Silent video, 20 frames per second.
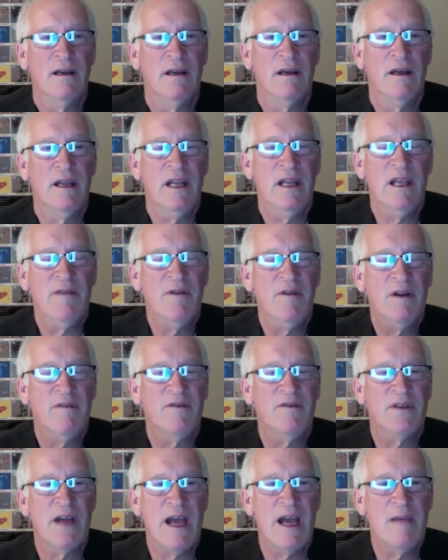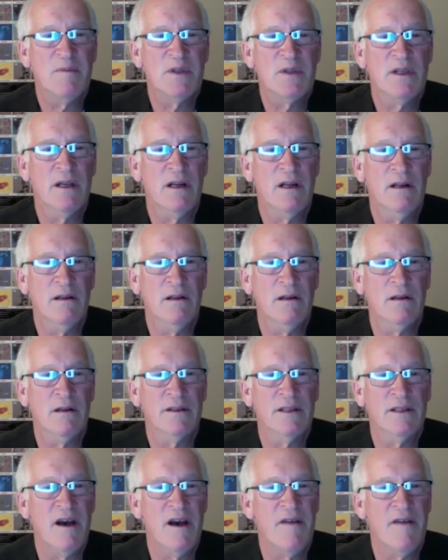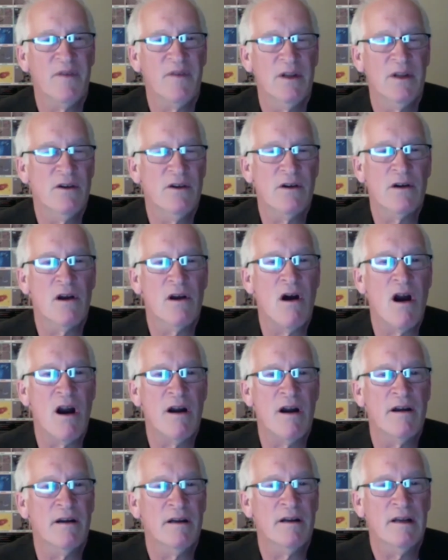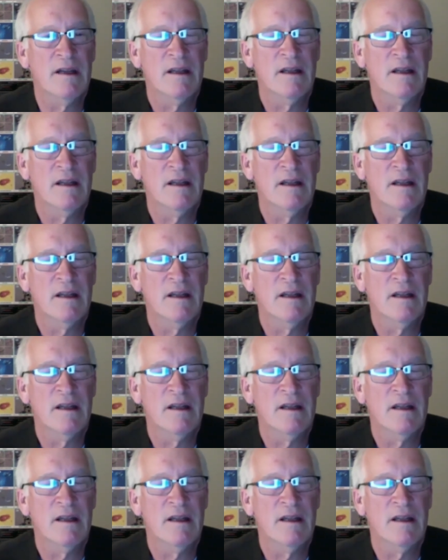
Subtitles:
and even if times get a little tough in your garden,